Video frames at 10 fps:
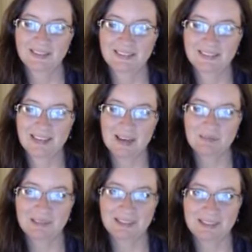Does that
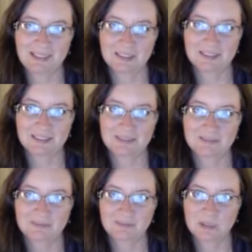make sense?
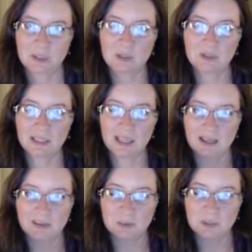So you can
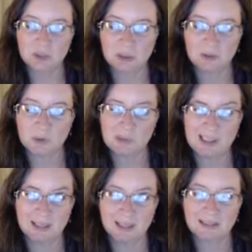have, I'm going to try to
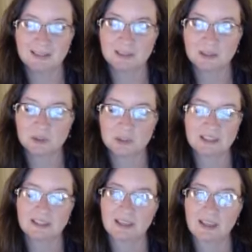repeat that as close
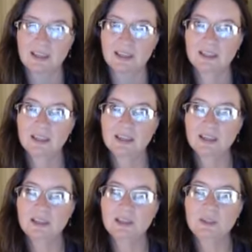as I can.
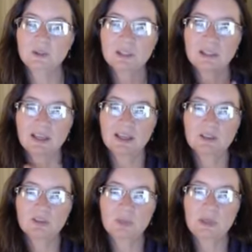You can
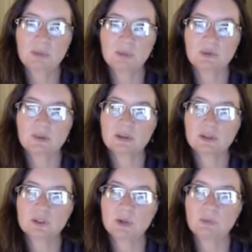have people that are
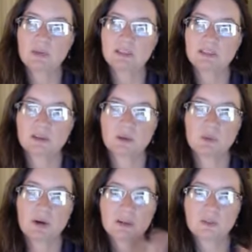soulmates that are
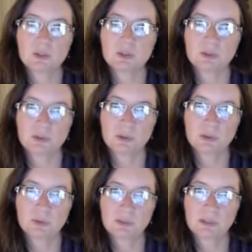part of your soul group.